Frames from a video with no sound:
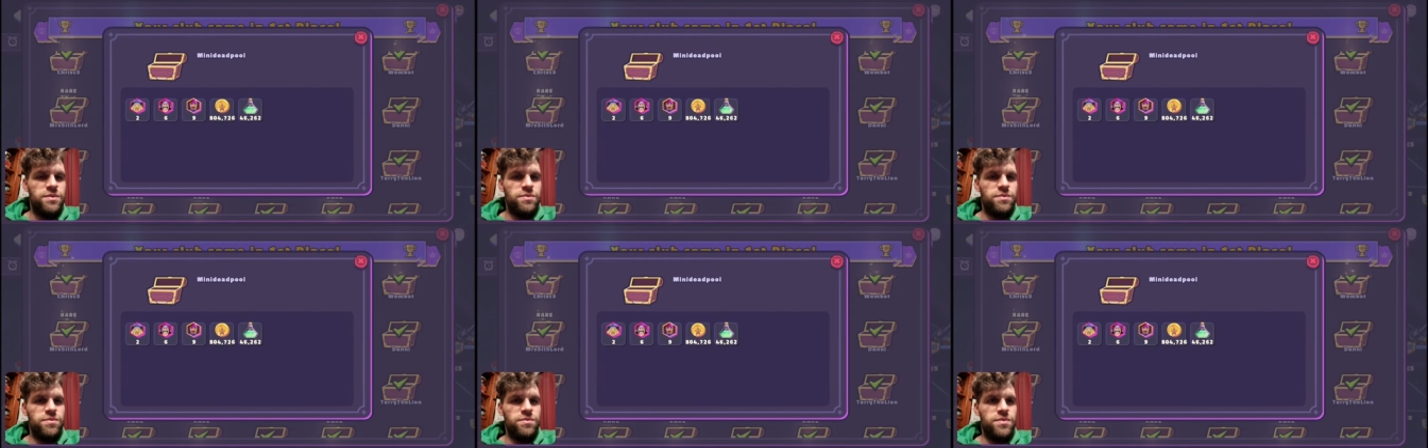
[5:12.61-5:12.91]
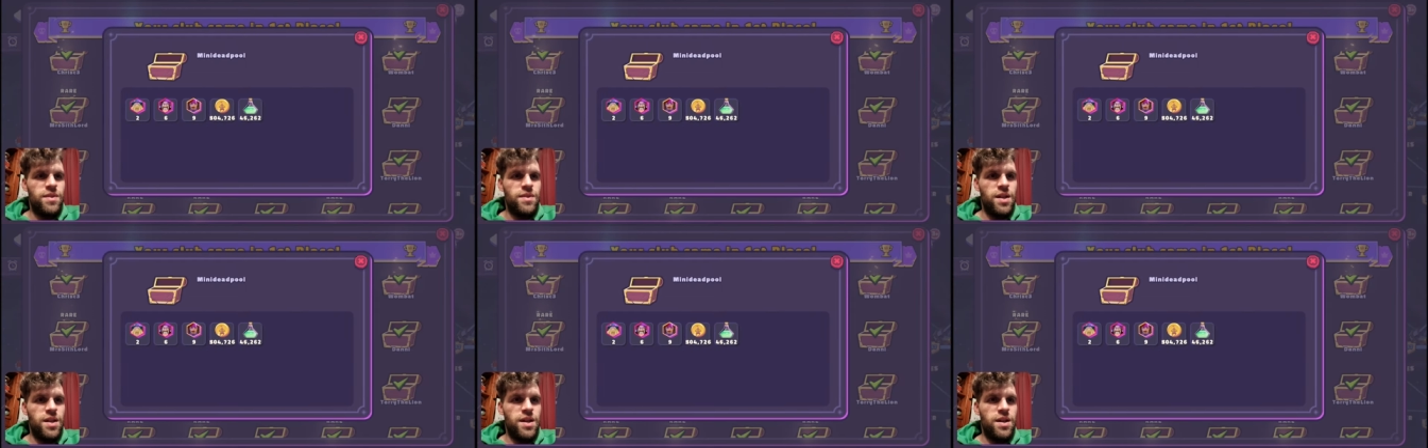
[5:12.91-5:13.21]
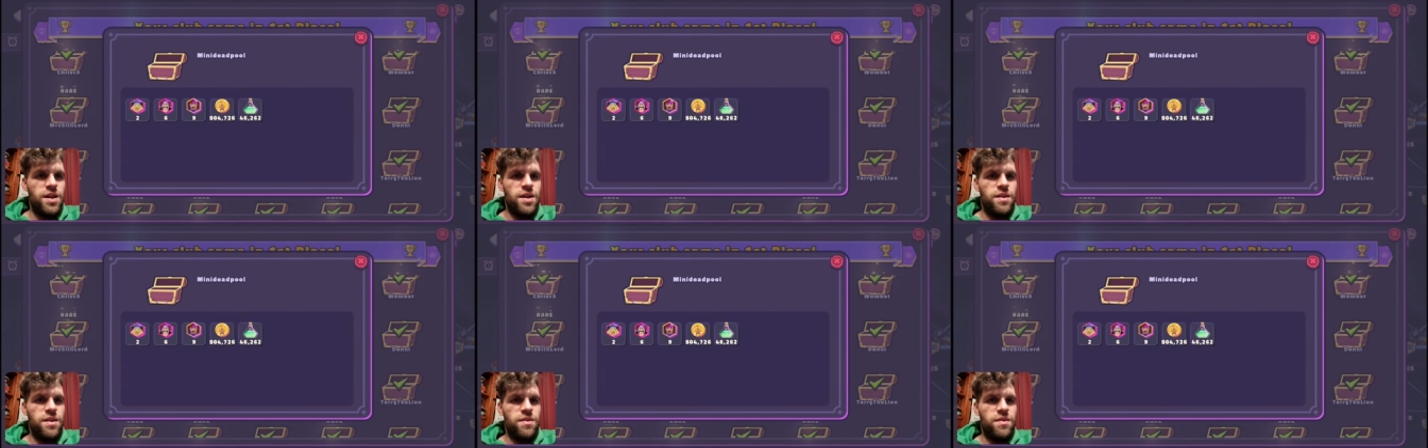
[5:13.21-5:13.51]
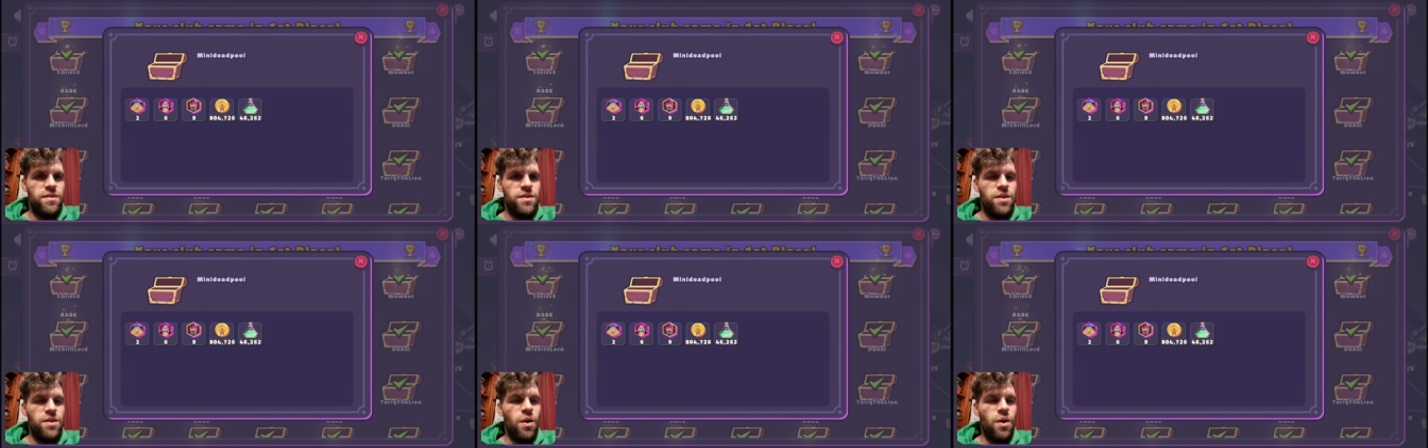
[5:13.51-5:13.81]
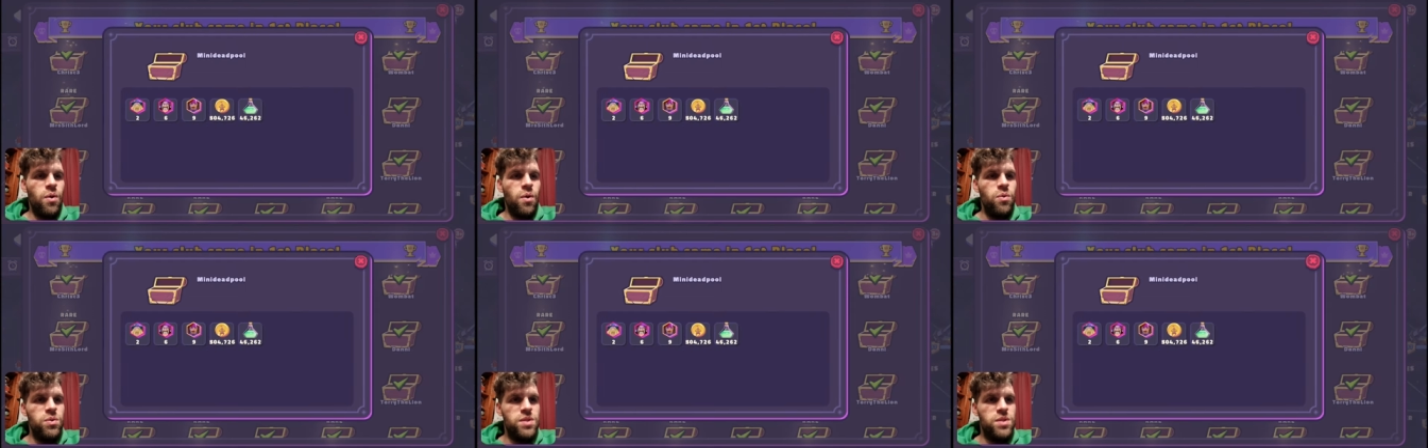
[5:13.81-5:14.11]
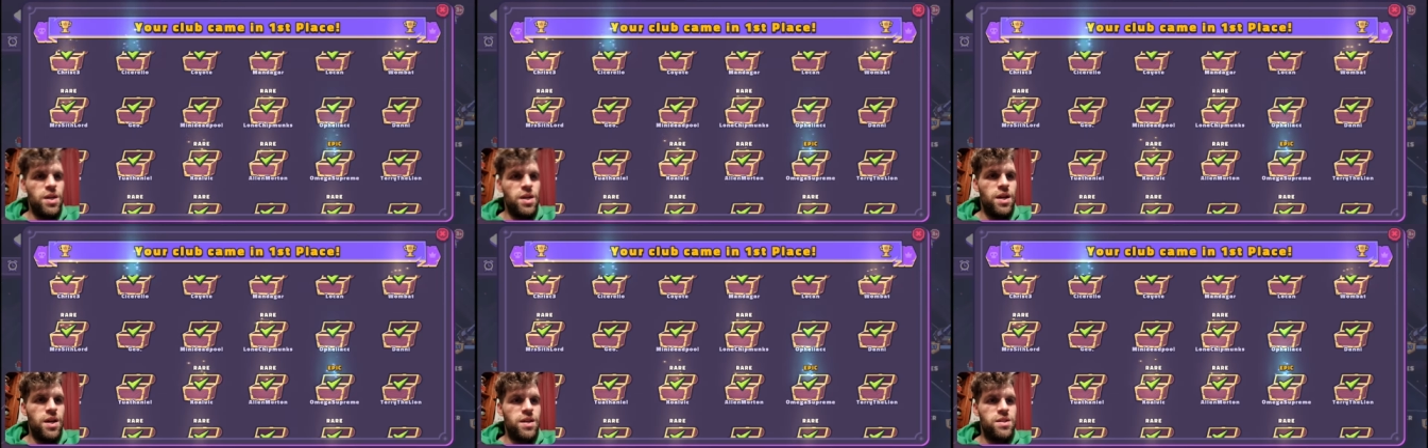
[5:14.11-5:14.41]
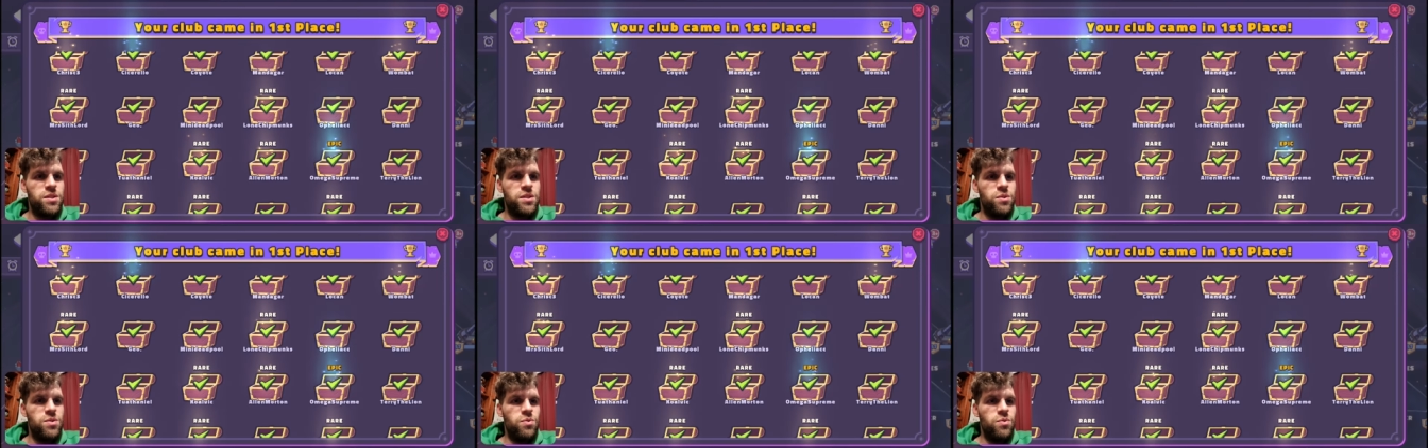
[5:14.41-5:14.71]
the golds are
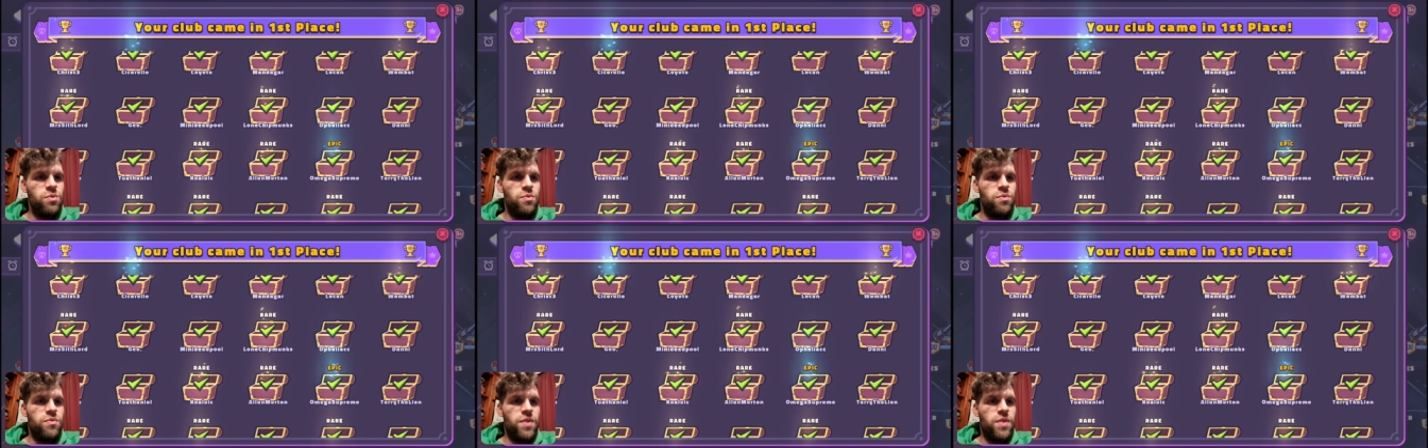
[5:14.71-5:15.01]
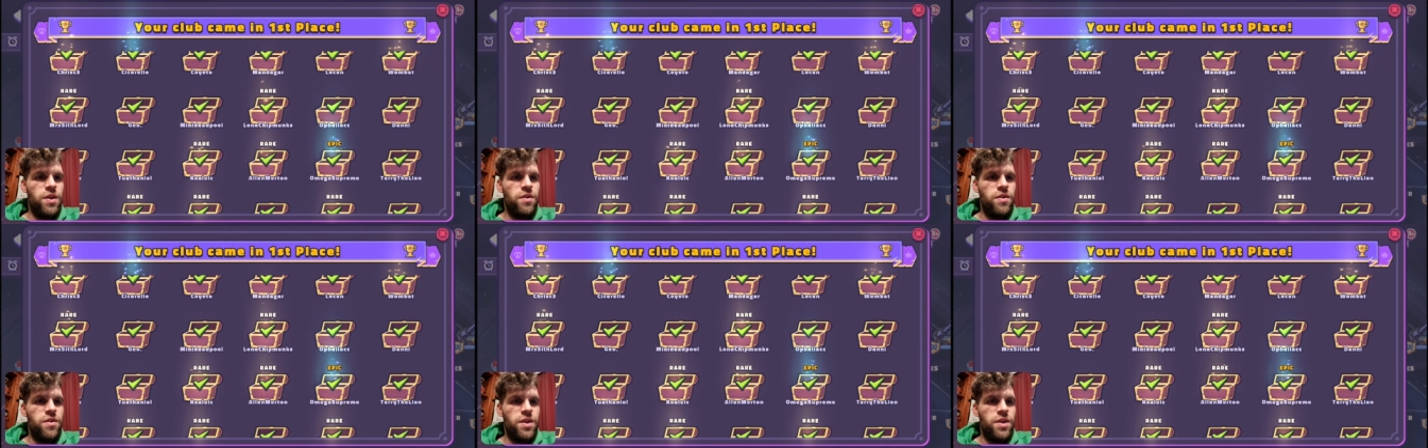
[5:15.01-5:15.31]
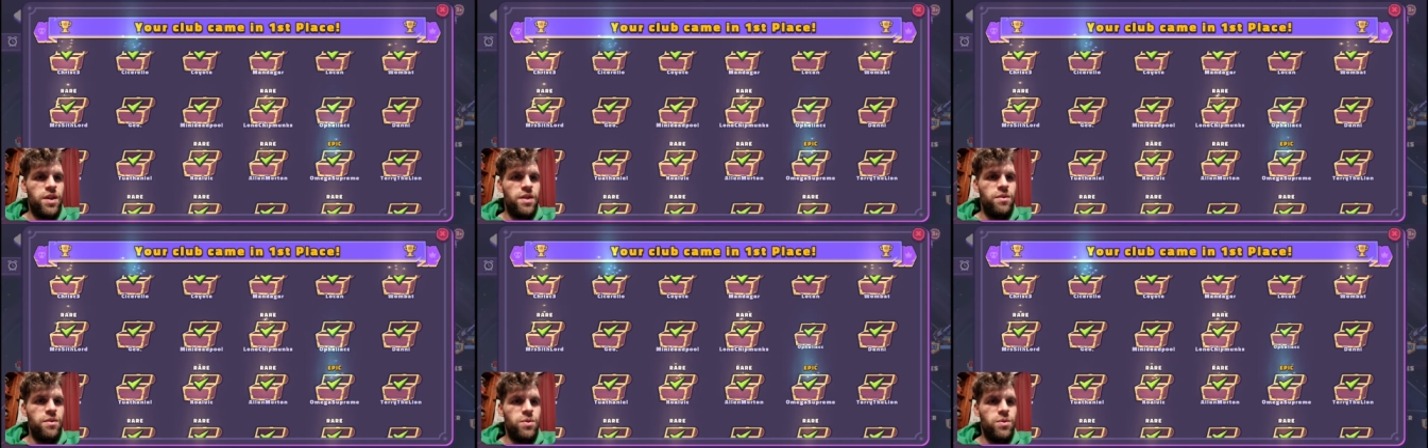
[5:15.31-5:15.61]
still varying,